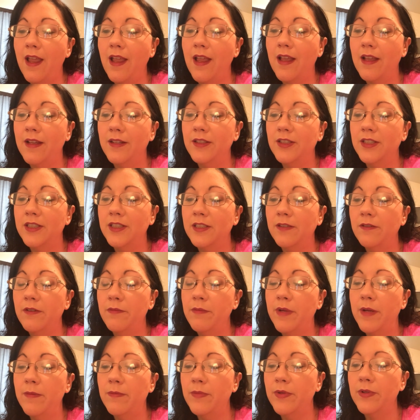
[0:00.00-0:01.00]
And just
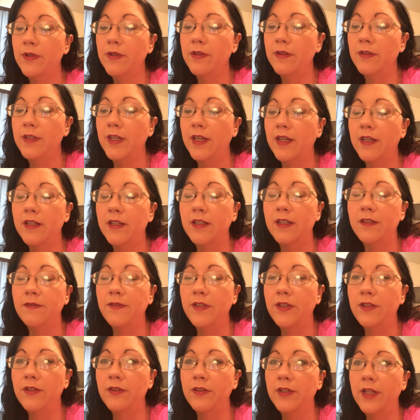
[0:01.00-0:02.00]
remember that
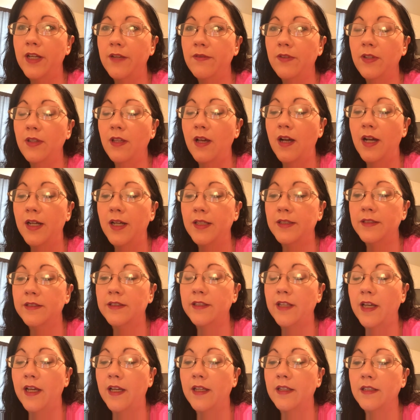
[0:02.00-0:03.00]
if you don't have a loss,
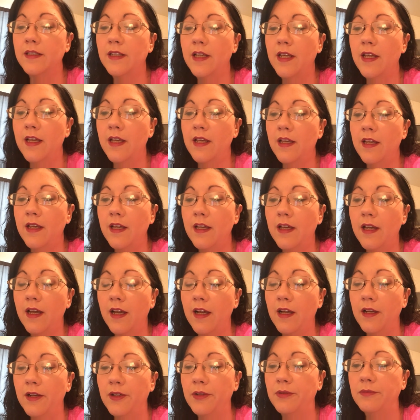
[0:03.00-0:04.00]
that
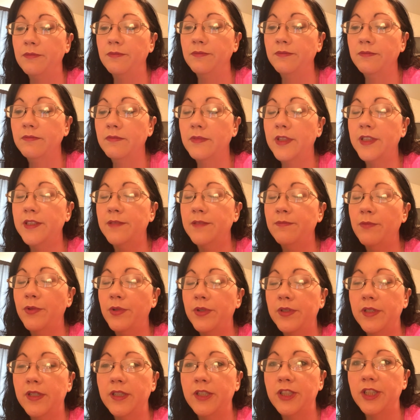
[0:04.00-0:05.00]
um, it's
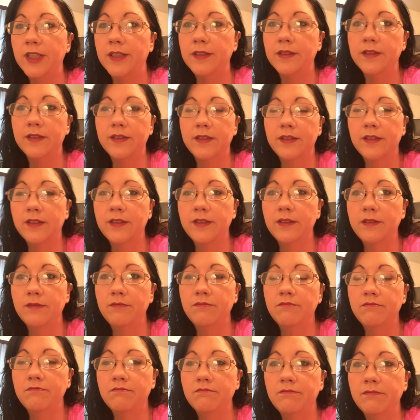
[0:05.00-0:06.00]
more than just,
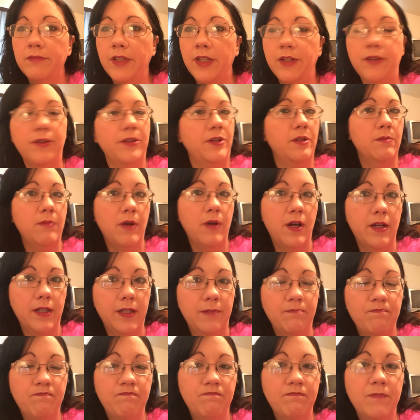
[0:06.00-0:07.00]
you know, your
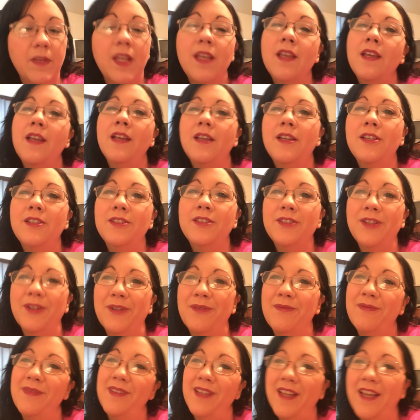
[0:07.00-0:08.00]
body.
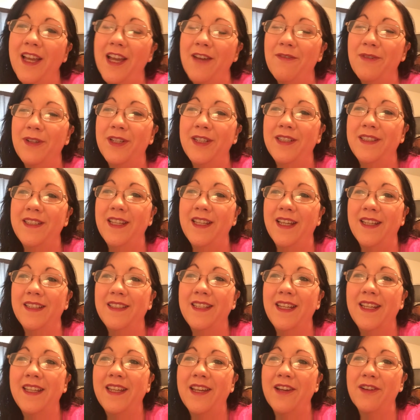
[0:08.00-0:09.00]
So have a good day.
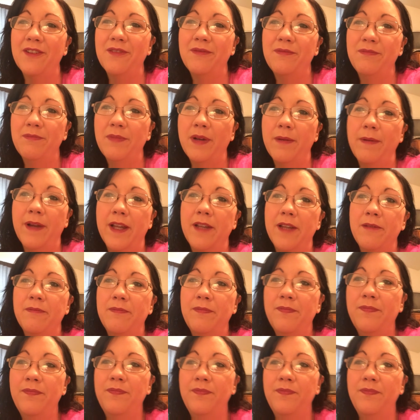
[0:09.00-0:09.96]
Take care. Bye-bye.